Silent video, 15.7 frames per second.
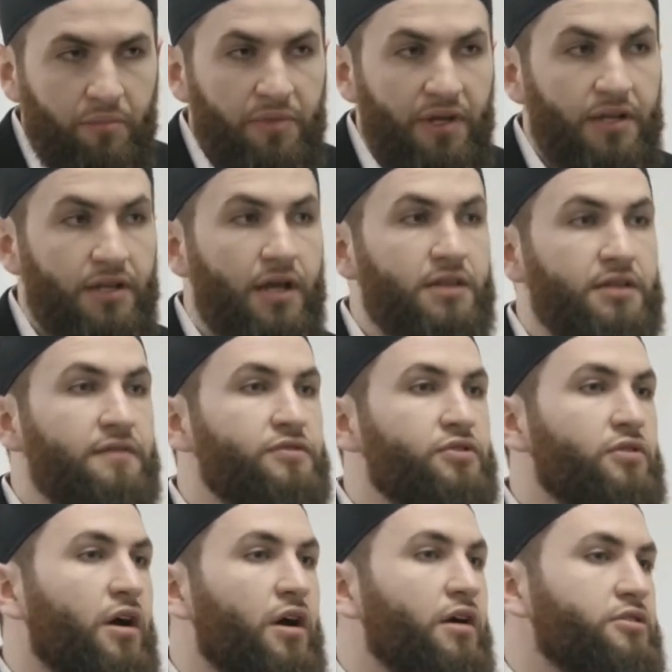May Allah
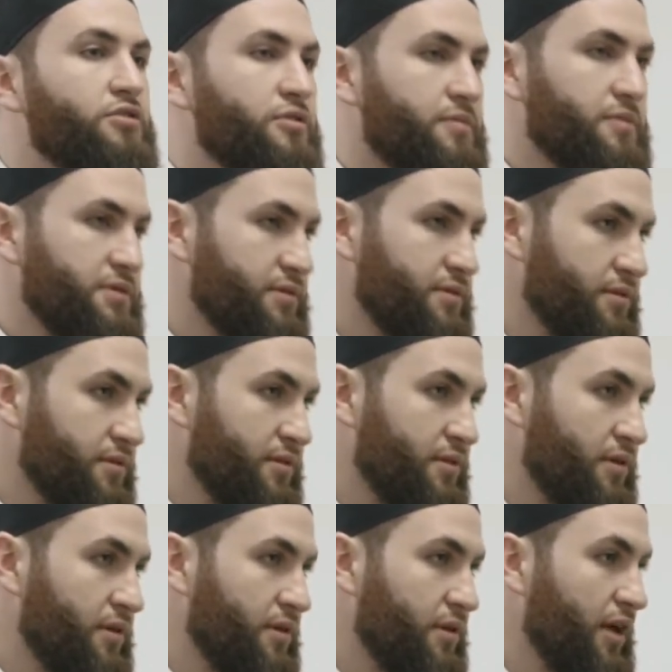lift your hardships
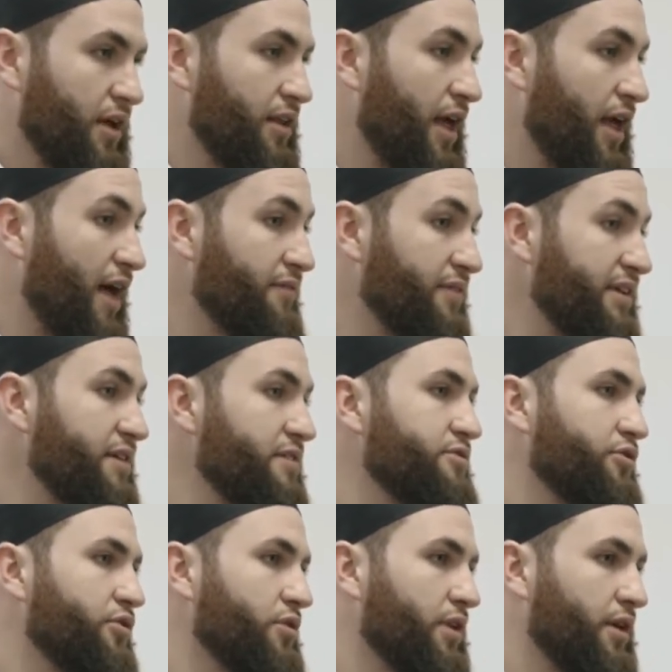and have
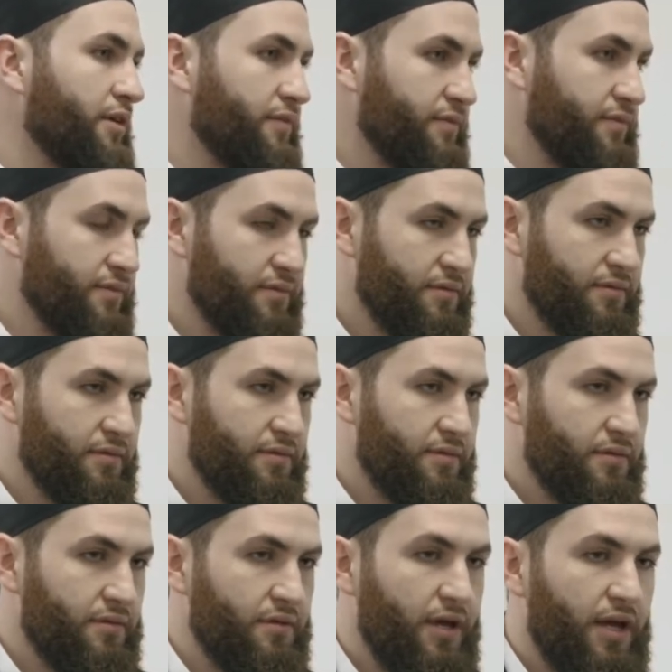ease in your life
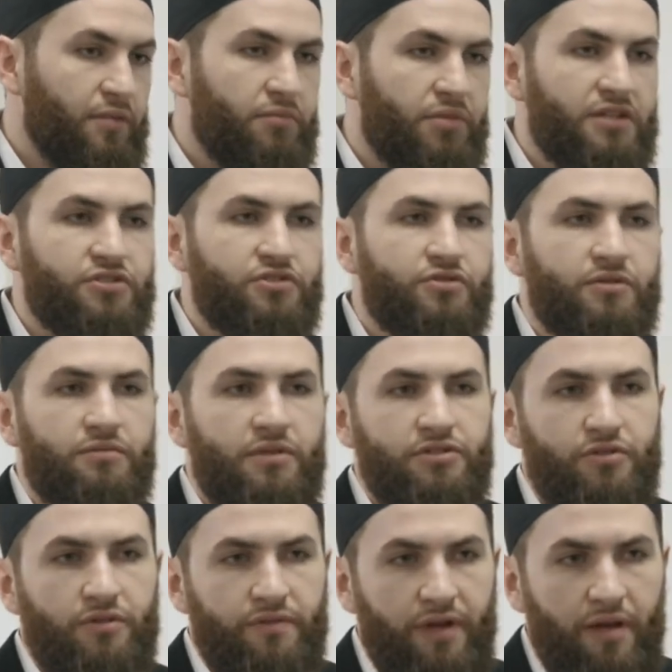and bless you and
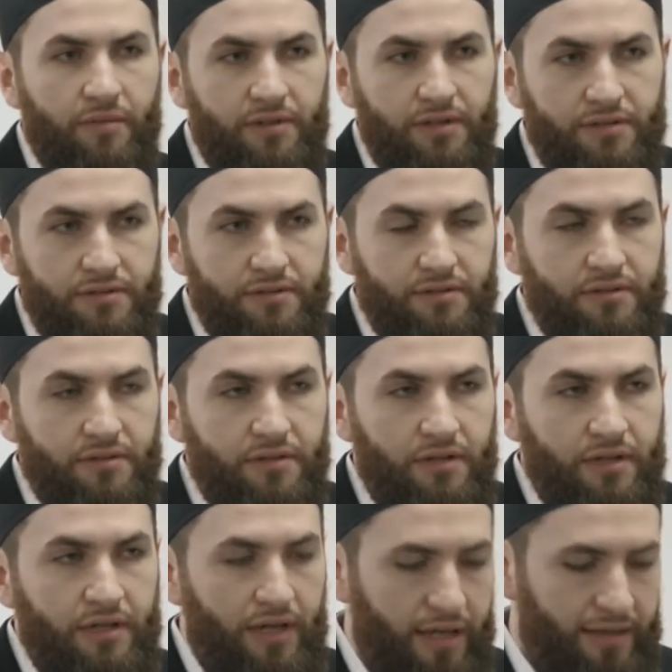bless your families
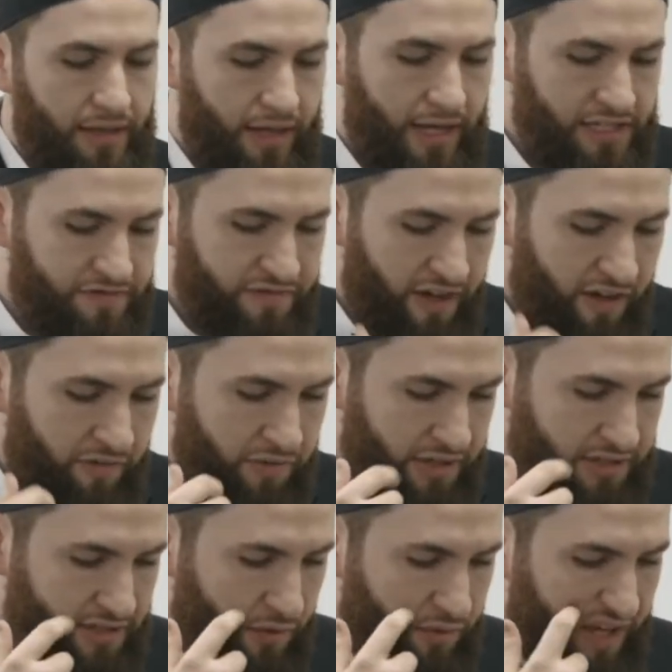in the last five
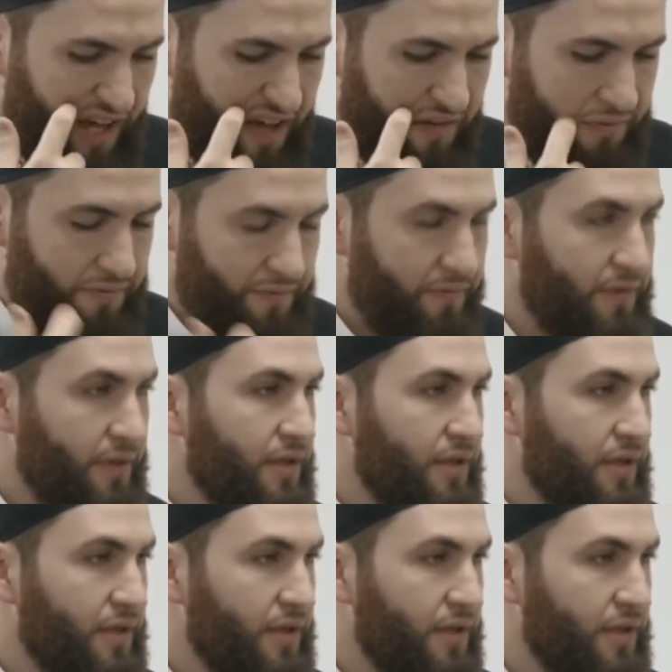minutes that we have,